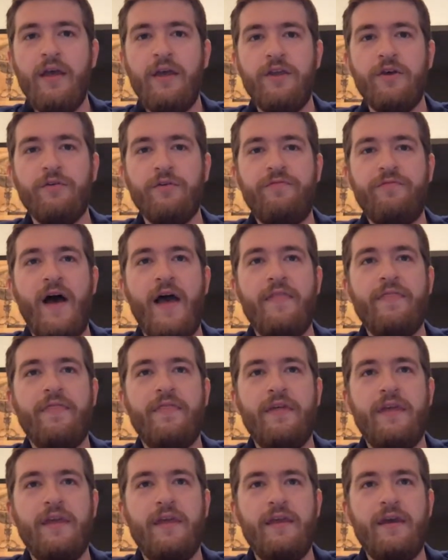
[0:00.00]
you'll
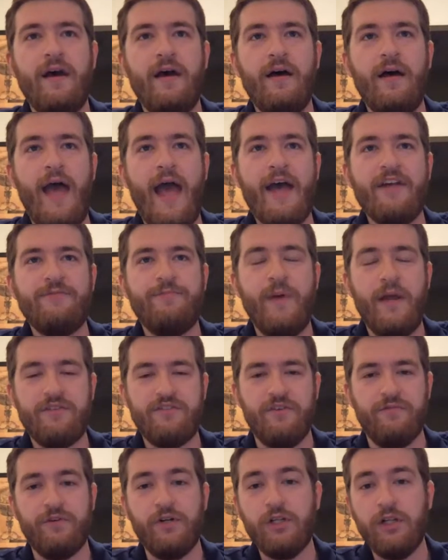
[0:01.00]
find the uh,
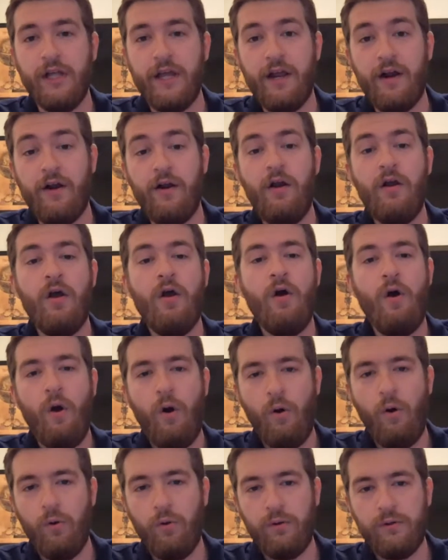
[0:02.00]
aspects of clear,
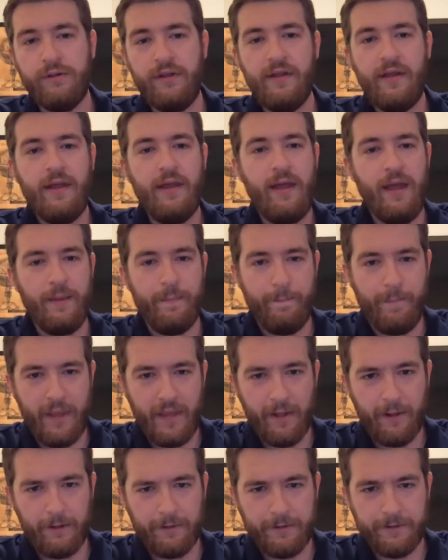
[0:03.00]
hold, and
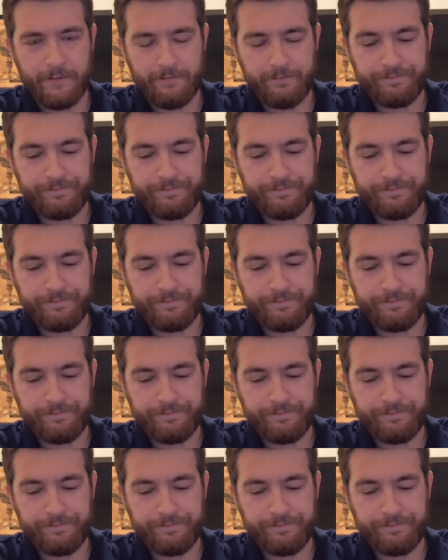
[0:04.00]
build.